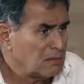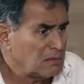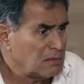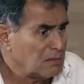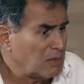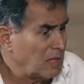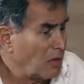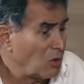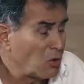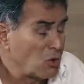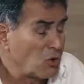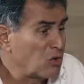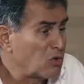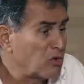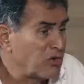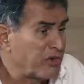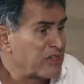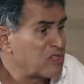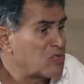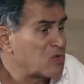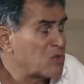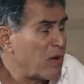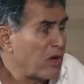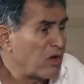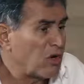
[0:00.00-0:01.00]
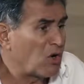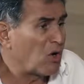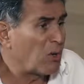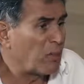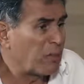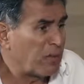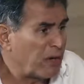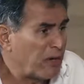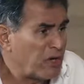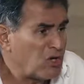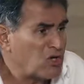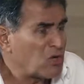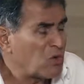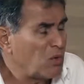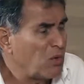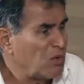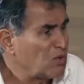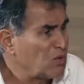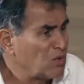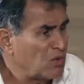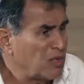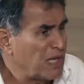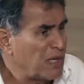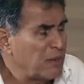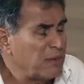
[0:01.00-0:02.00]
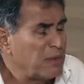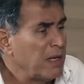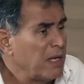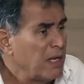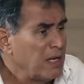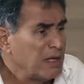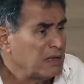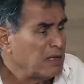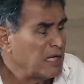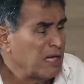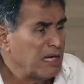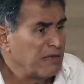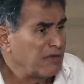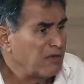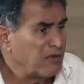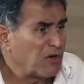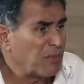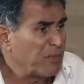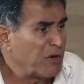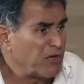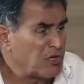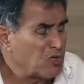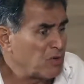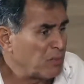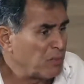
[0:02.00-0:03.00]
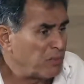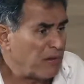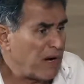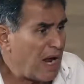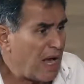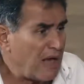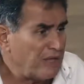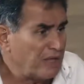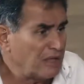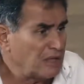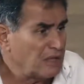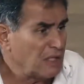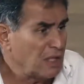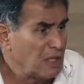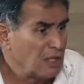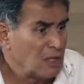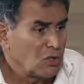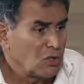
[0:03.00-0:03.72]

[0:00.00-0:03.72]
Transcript: There are good reasons why corporations want to keep their information private.